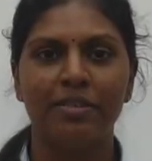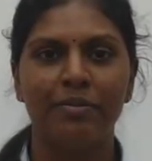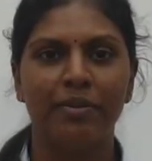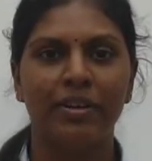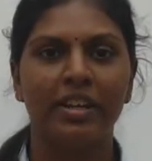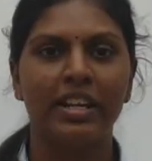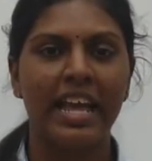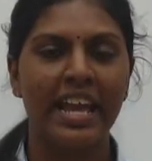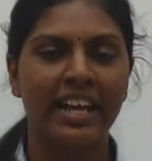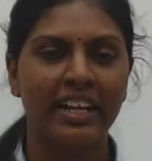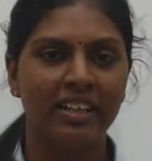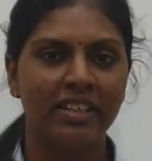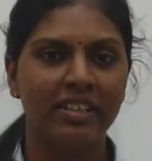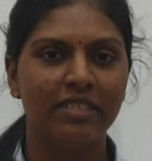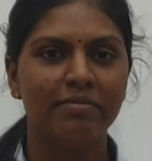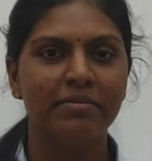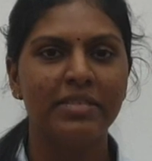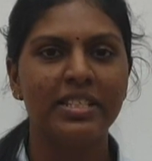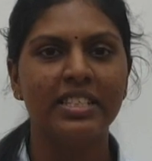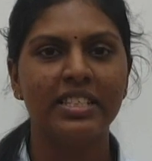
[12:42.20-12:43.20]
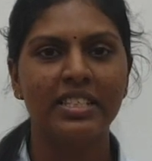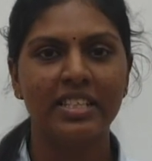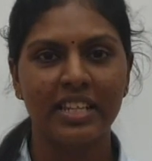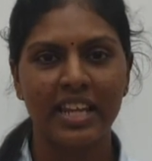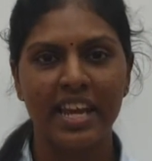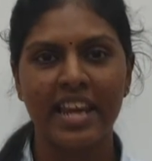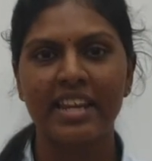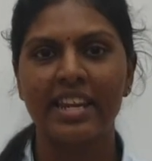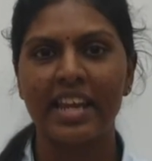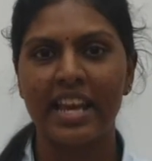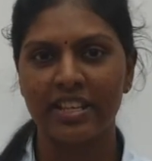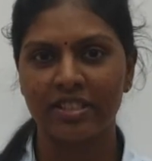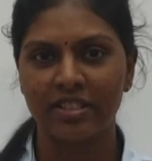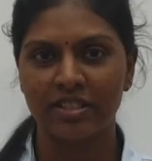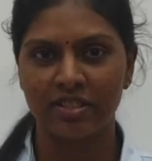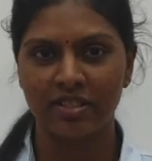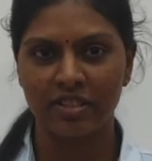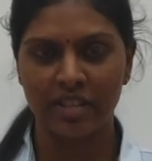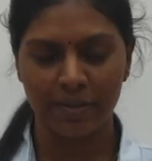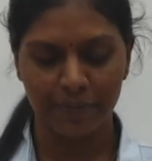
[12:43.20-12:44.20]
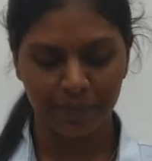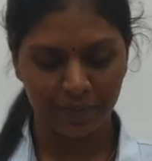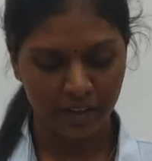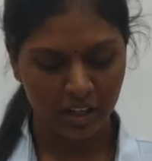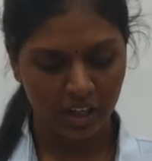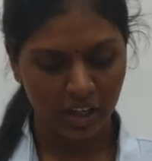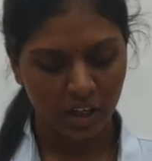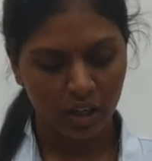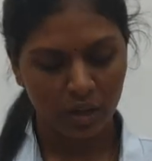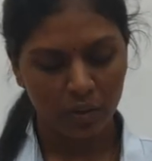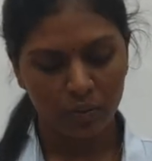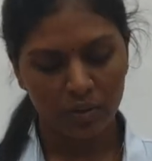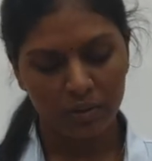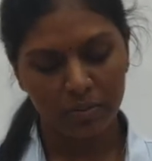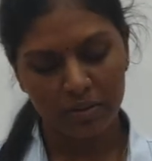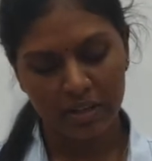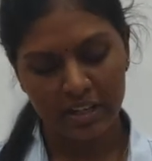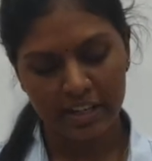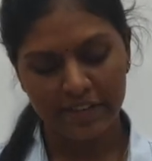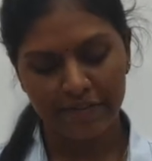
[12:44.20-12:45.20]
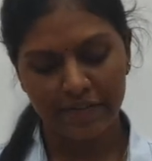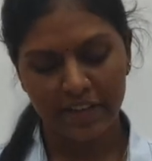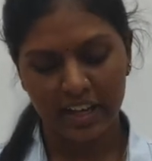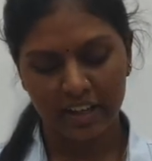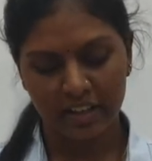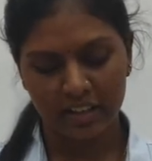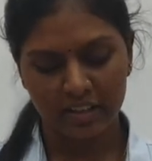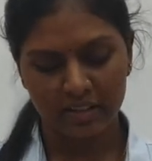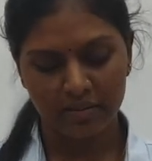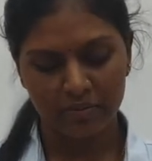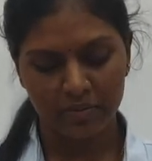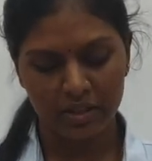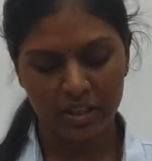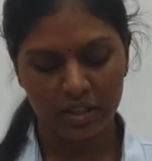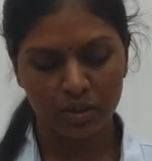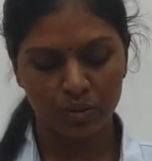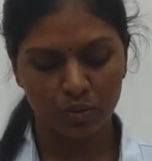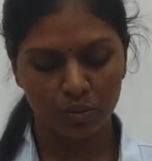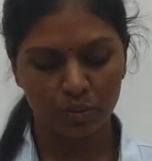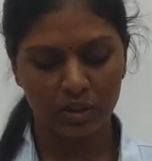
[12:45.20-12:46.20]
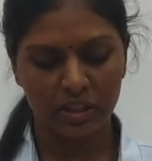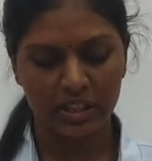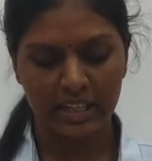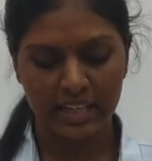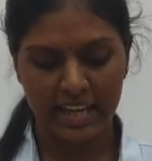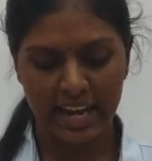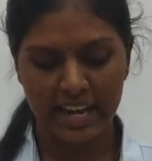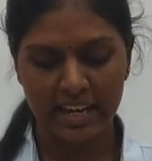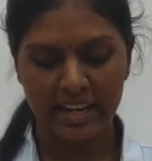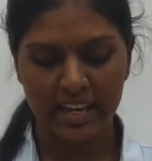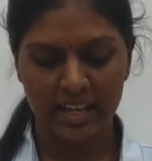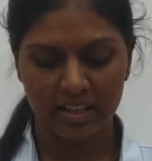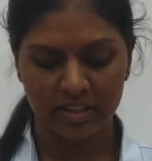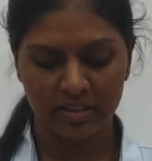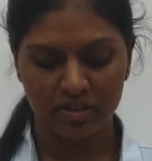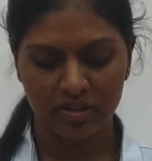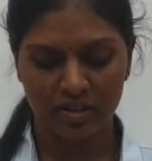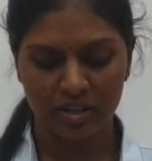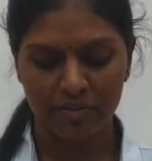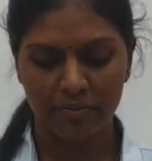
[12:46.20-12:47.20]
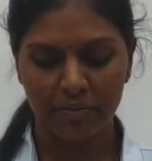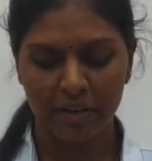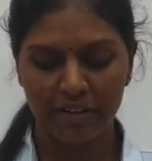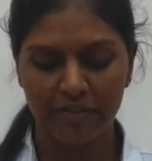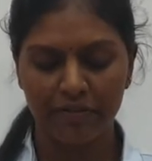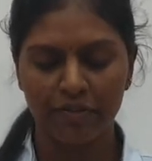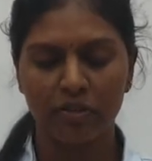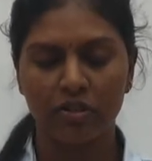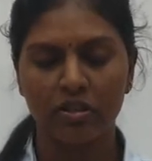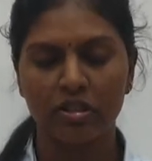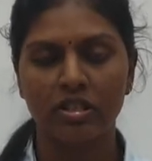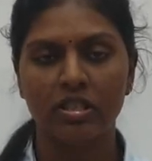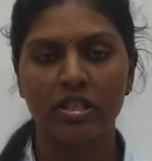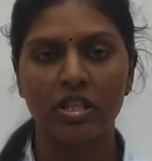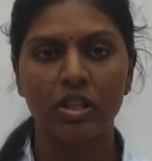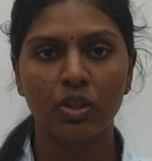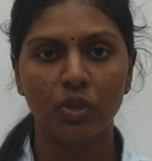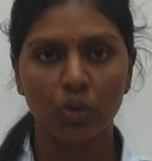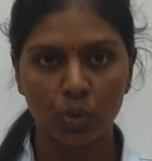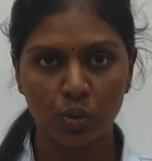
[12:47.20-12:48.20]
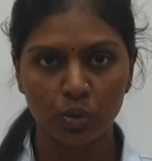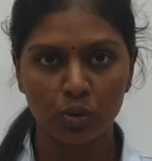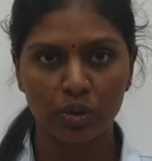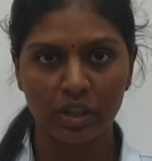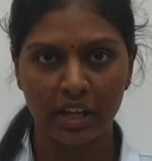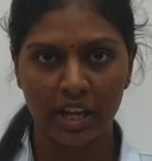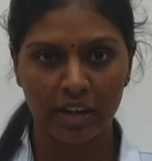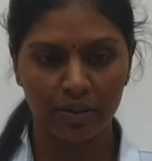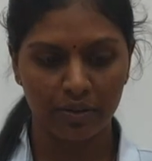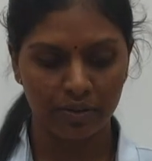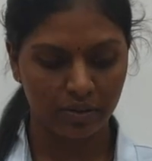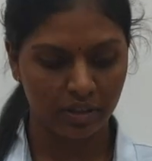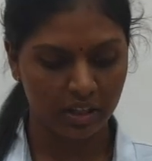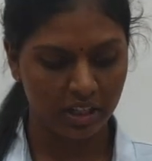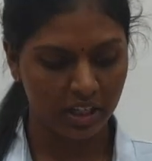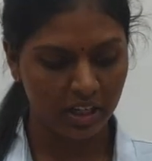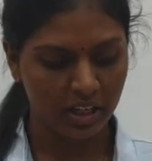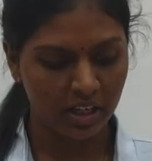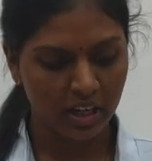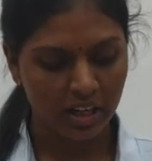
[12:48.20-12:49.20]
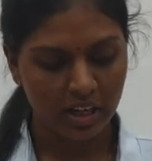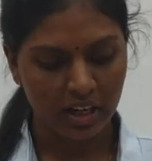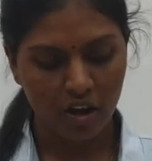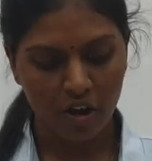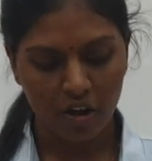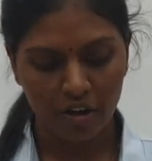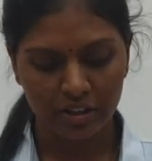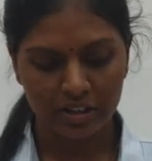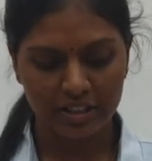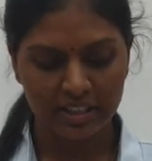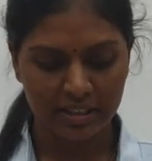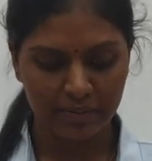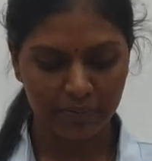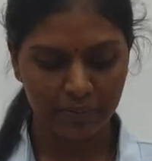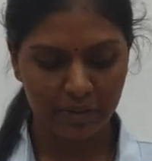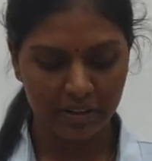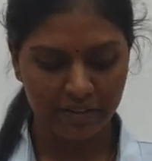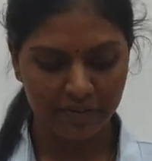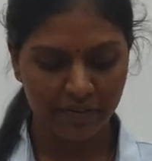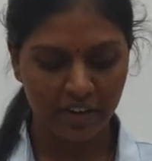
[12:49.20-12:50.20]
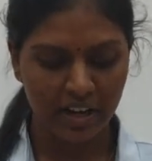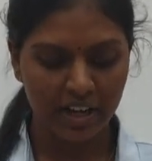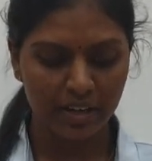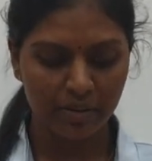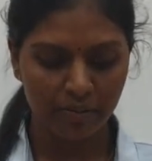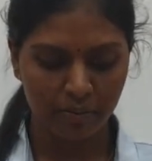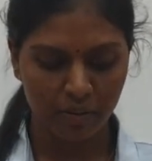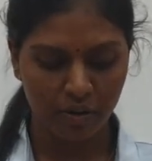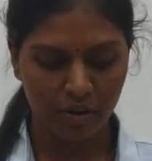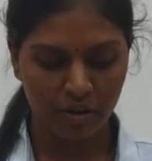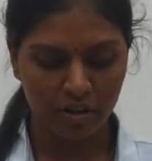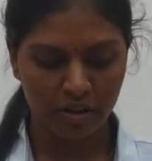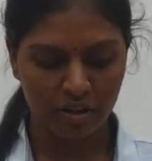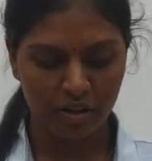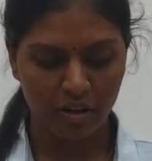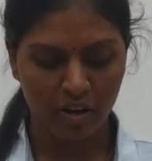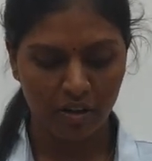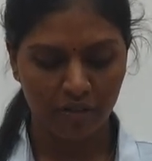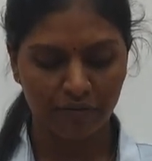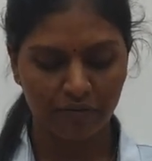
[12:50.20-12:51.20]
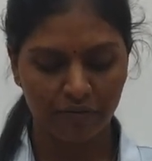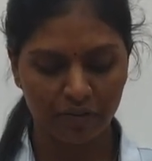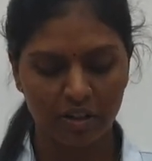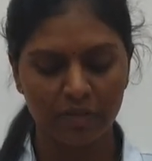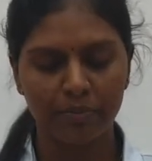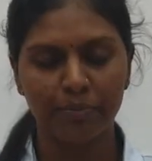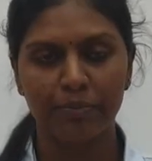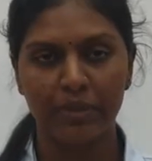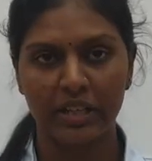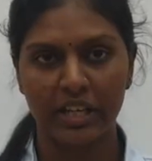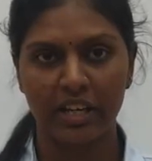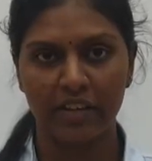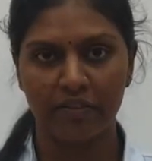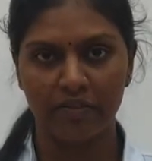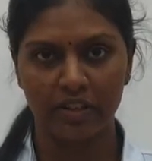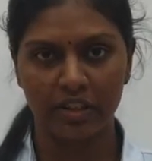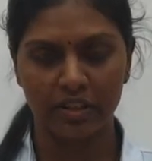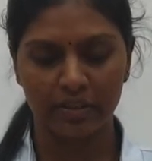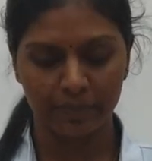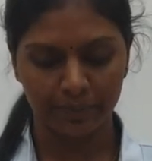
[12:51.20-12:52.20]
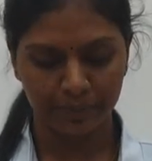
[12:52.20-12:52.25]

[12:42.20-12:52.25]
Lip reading: about academies led astray. We believe academies were led astray by focusing too narrowly on simplified model of firm behavior.